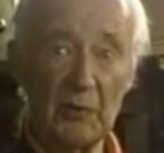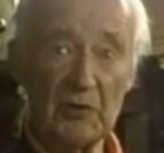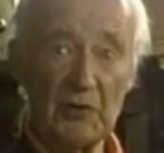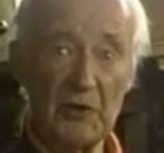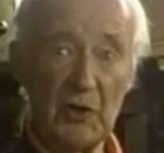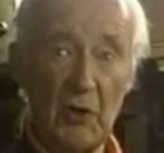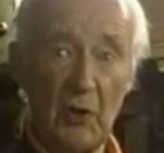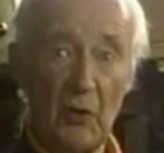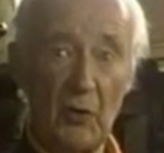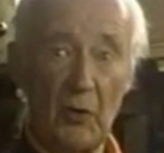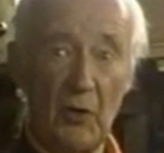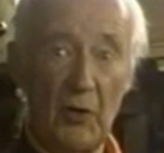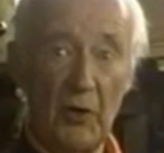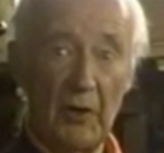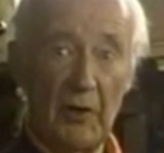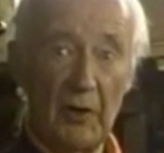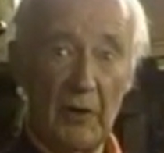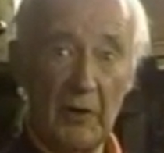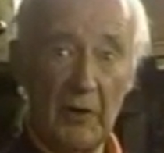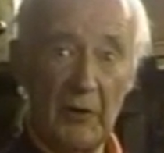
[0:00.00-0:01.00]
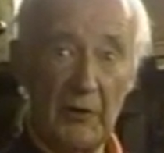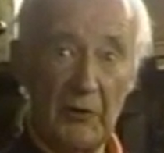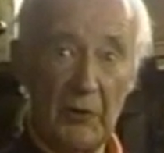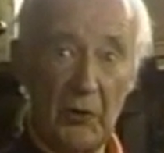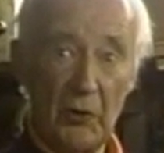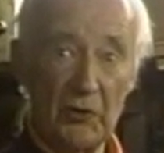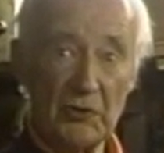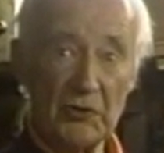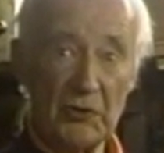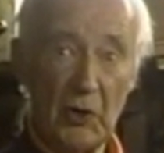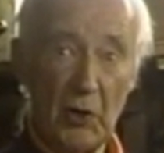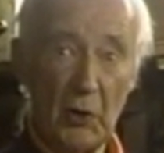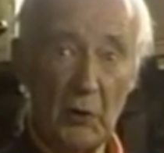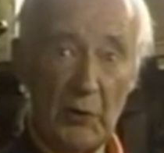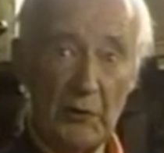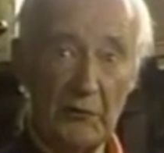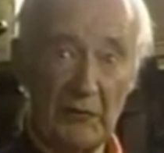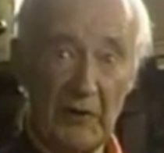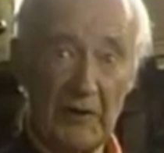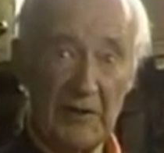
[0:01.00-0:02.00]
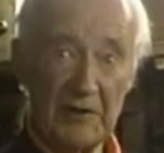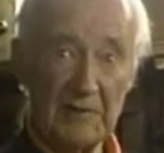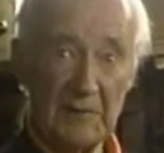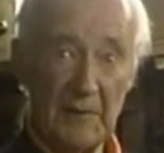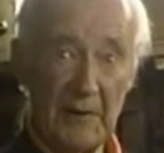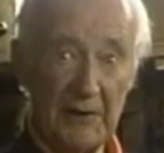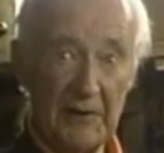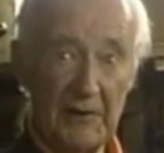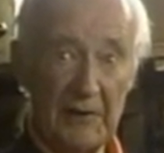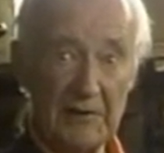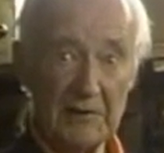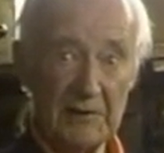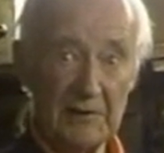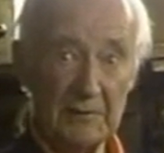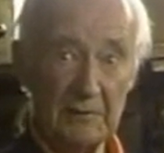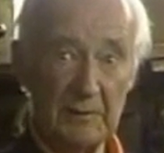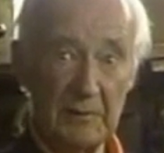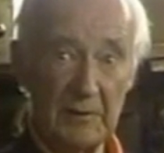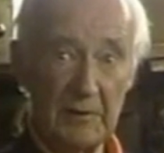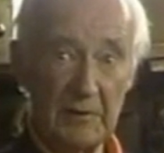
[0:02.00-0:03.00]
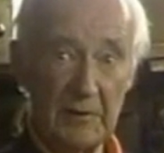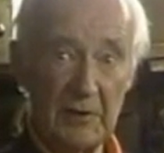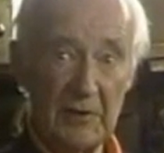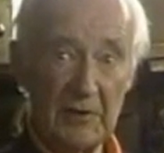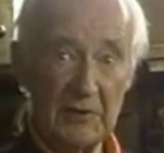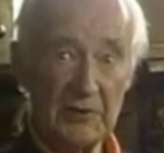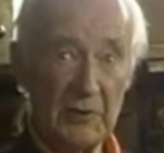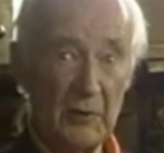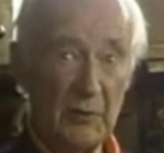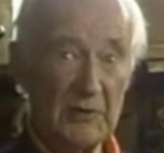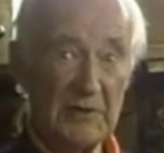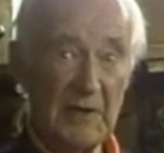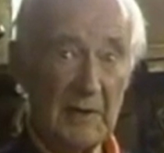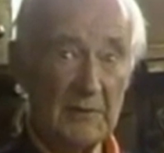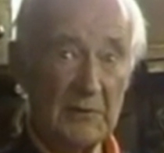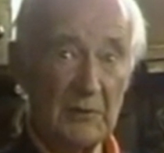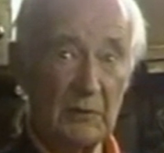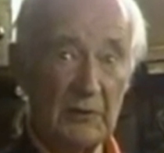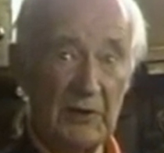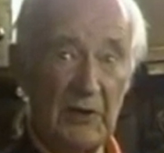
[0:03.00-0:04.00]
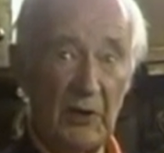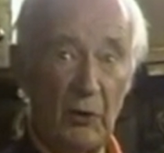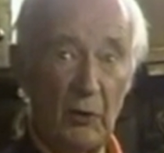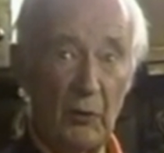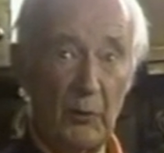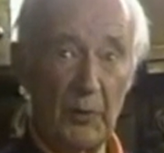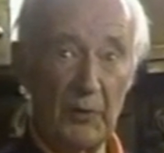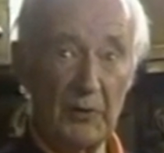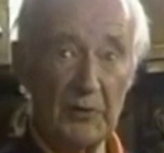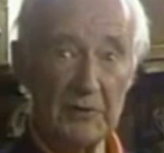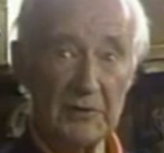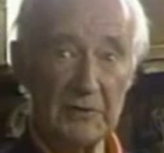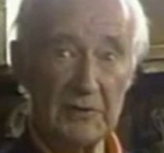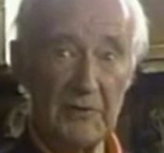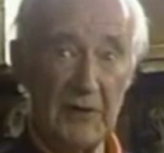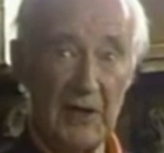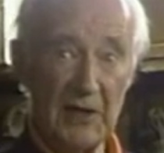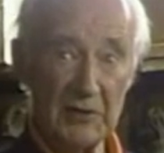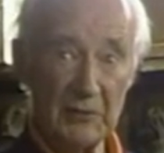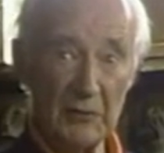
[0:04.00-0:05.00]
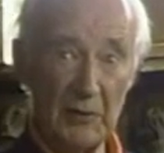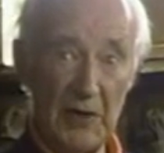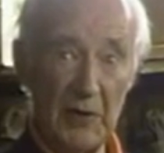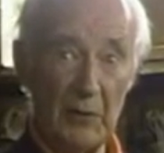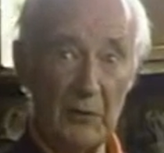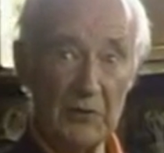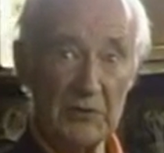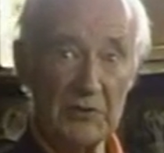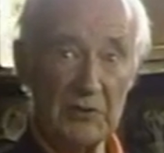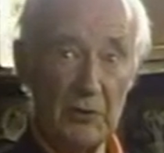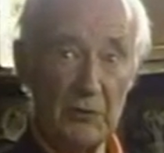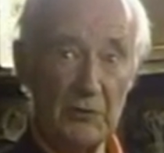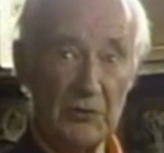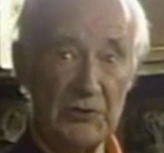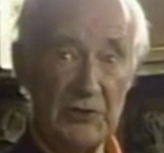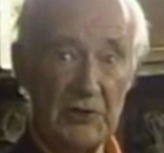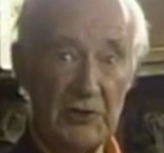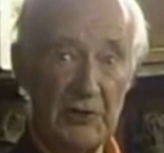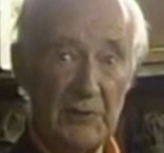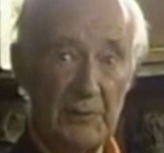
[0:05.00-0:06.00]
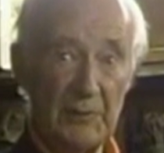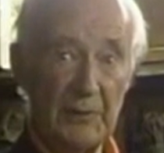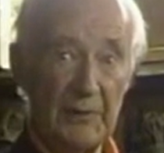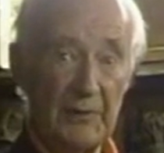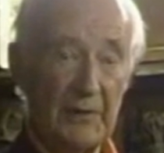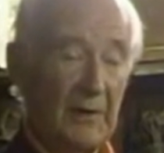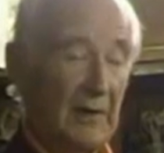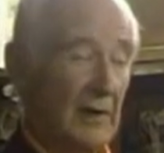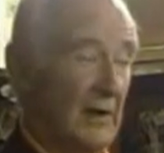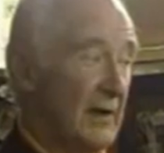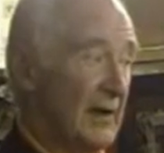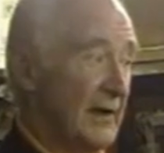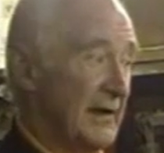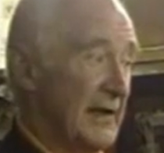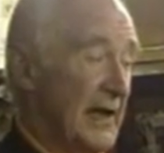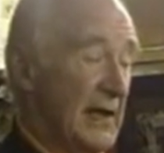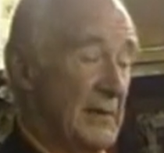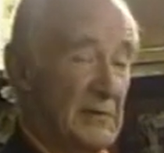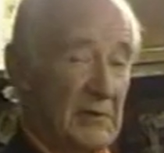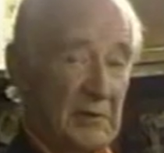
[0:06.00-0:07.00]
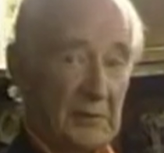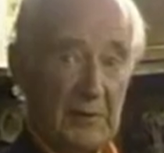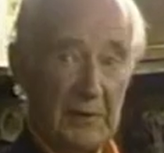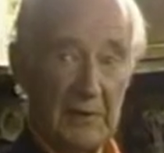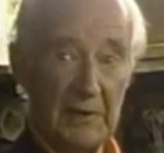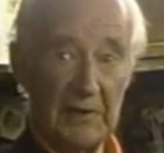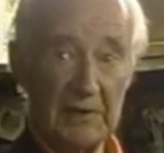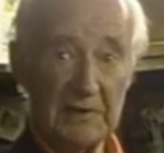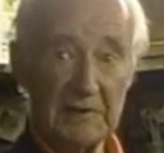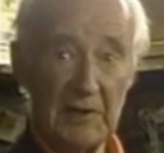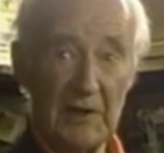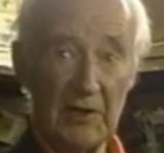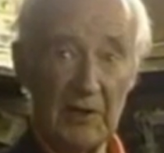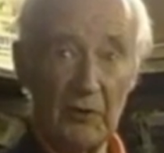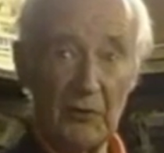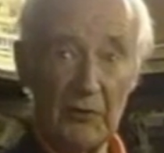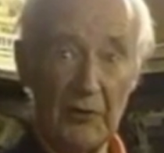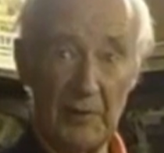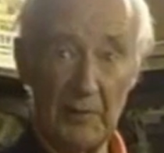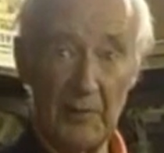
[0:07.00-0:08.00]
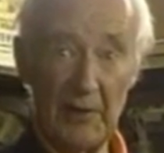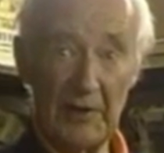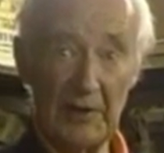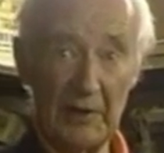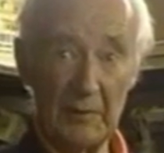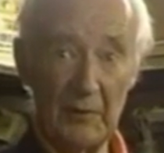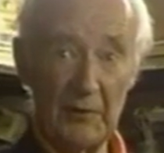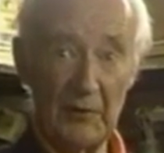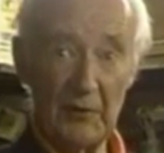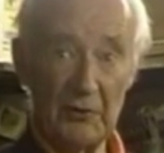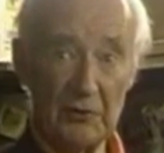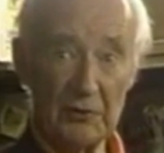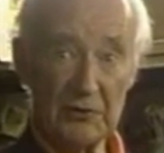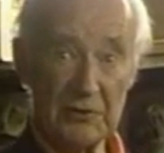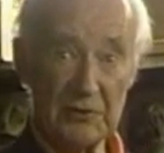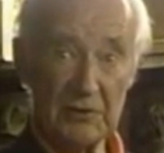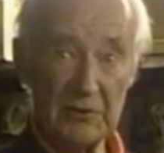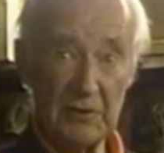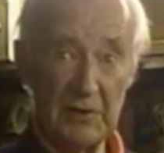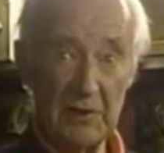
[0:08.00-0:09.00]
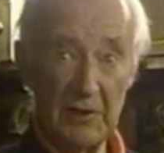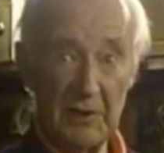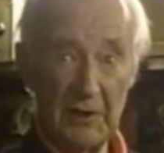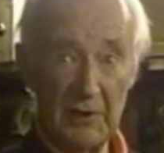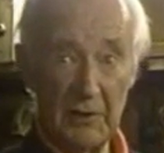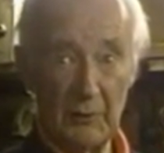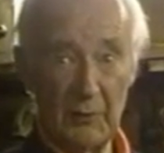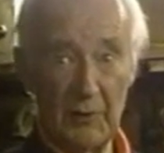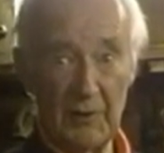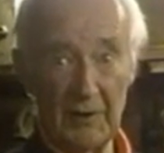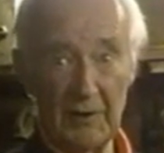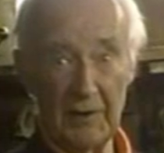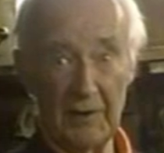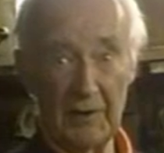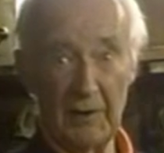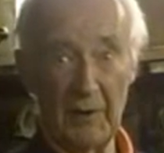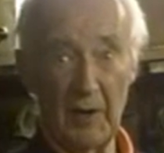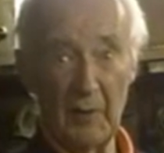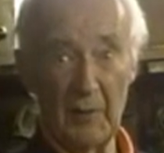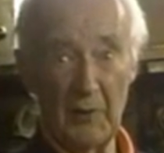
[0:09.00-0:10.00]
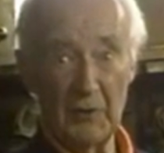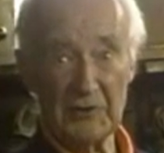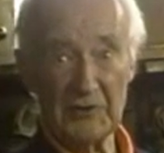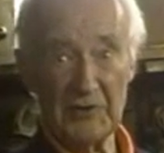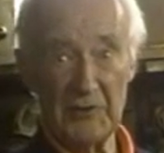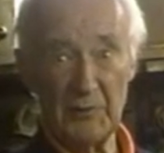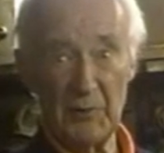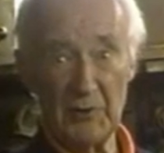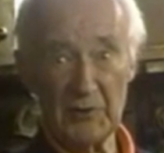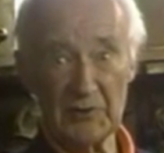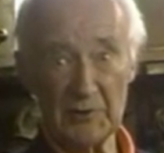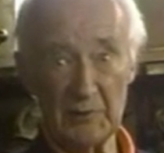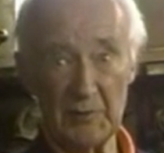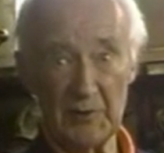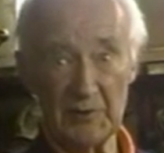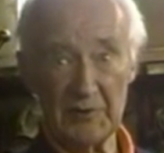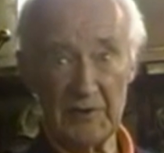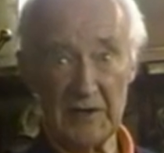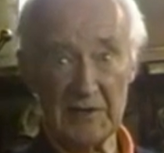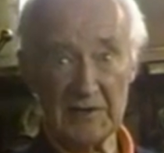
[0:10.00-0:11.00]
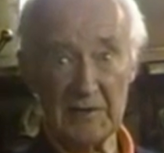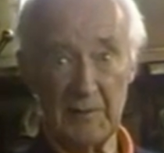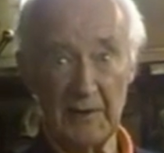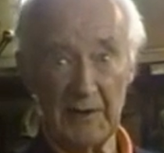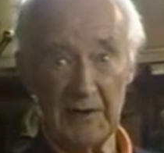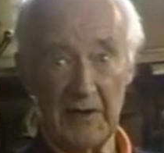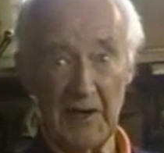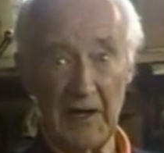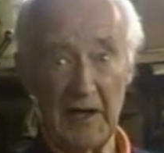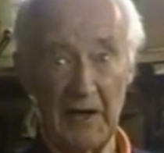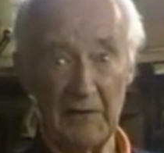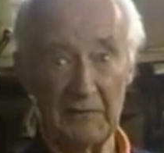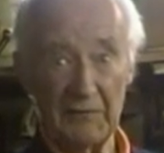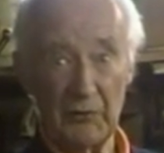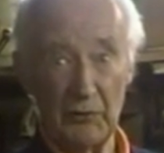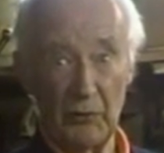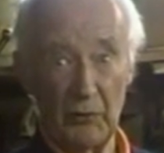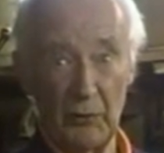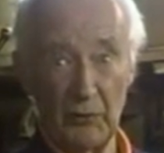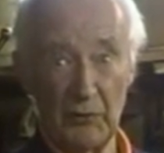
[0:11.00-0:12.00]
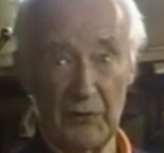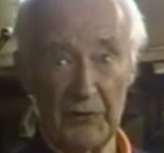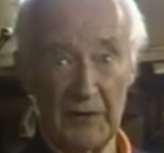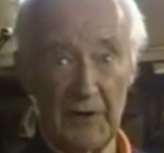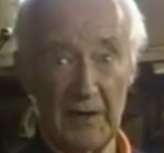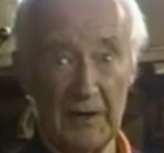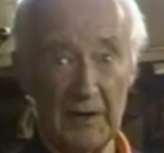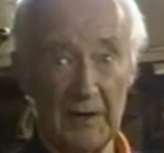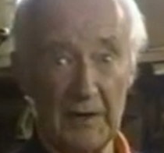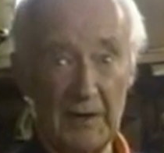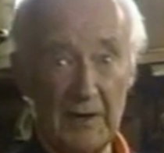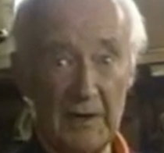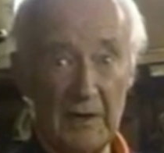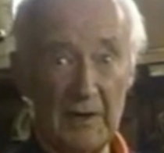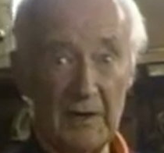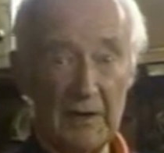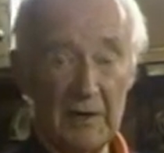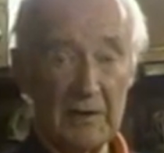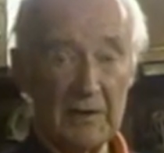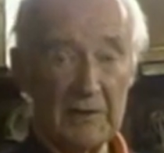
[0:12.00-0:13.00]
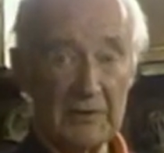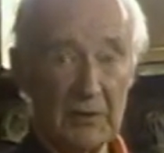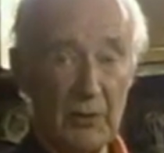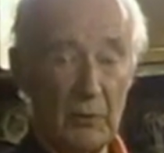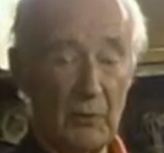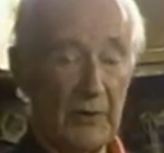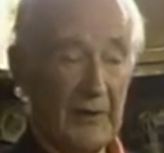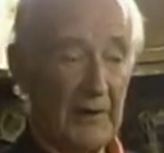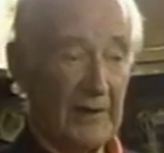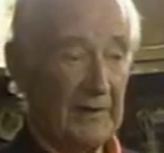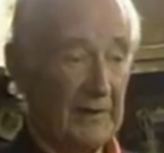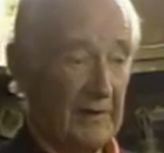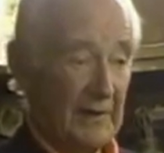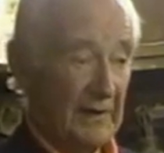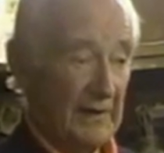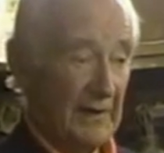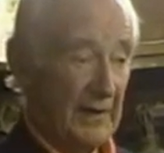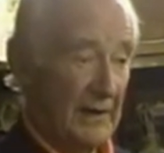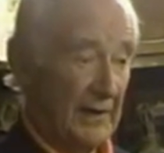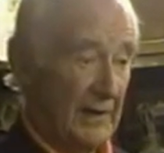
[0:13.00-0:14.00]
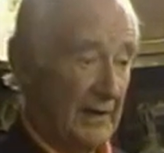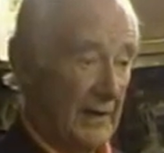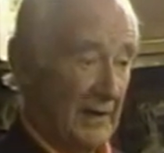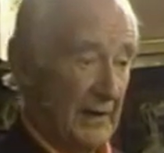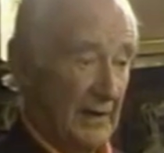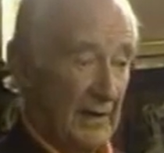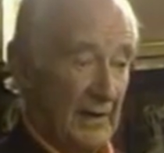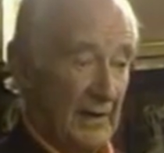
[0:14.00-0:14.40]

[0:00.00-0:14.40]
there was no note or quick release mechanism, so it was absolutely hopeless. That's why it was so cheap. Came to me, he said, could I make him a note? well, almost impossible cast to make a half nut with that. So what I did,